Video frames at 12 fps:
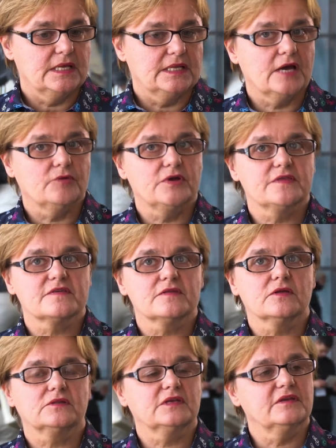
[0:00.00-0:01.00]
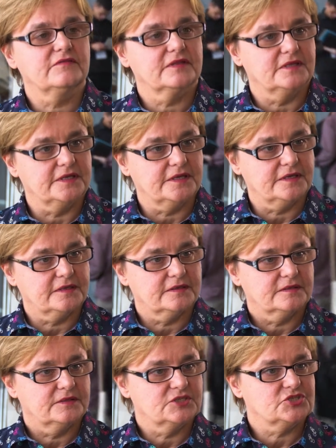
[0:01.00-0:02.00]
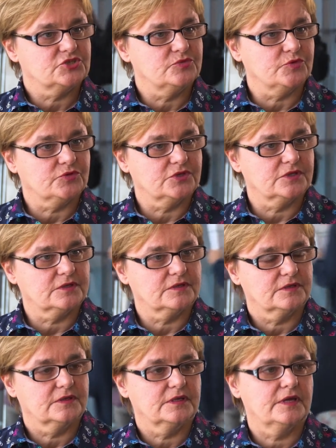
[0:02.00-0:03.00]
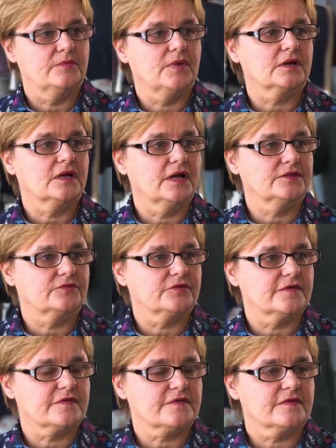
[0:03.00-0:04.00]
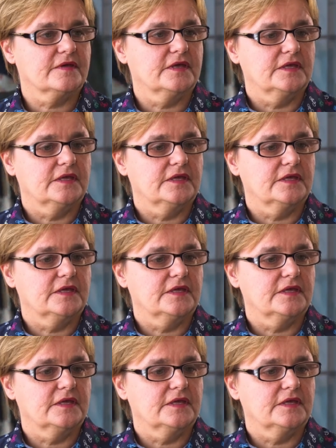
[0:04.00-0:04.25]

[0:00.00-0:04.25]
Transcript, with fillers: Now, it's not evenly distributed among countries.